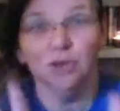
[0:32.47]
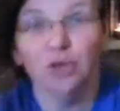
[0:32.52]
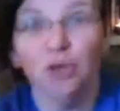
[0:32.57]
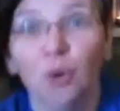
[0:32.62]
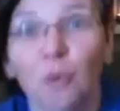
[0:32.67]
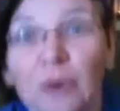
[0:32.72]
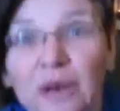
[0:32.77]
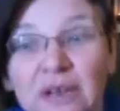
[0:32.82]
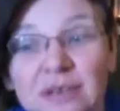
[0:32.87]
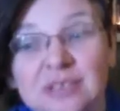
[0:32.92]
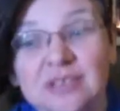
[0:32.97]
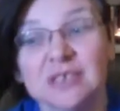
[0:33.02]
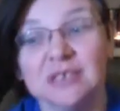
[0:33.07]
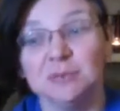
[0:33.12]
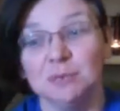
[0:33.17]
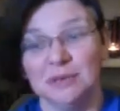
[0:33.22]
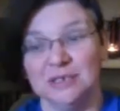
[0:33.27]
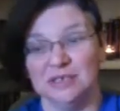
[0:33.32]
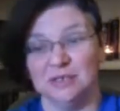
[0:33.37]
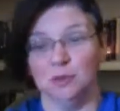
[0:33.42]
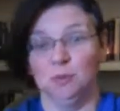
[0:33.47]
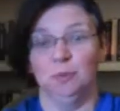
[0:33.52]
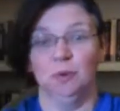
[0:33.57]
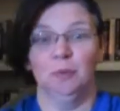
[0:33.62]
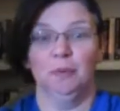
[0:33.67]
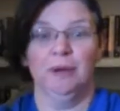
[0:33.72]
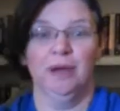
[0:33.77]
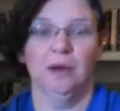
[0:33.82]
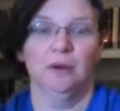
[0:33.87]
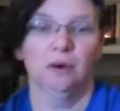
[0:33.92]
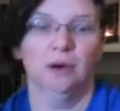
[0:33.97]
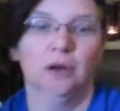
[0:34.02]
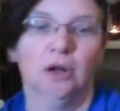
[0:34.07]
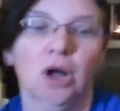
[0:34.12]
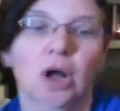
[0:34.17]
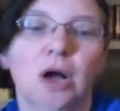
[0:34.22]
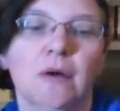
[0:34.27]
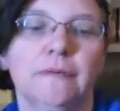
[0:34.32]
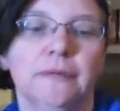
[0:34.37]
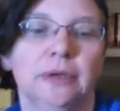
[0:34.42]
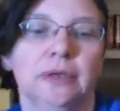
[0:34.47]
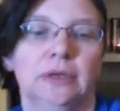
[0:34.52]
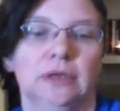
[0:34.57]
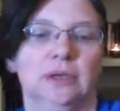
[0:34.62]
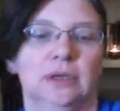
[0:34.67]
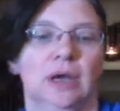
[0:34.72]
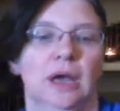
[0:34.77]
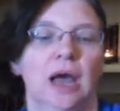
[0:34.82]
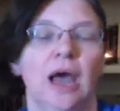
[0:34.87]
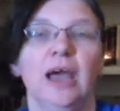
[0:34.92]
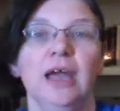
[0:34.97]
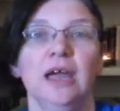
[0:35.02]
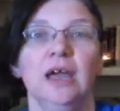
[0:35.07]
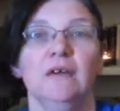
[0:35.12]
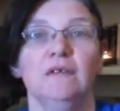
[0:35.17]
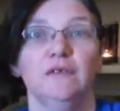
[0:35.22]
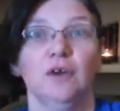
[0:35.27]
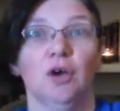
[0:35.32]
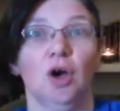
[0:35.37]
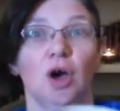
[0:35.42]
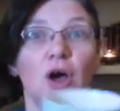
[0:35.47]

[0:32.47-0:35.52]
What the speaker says: You know what else is my superpower? Coffee. I have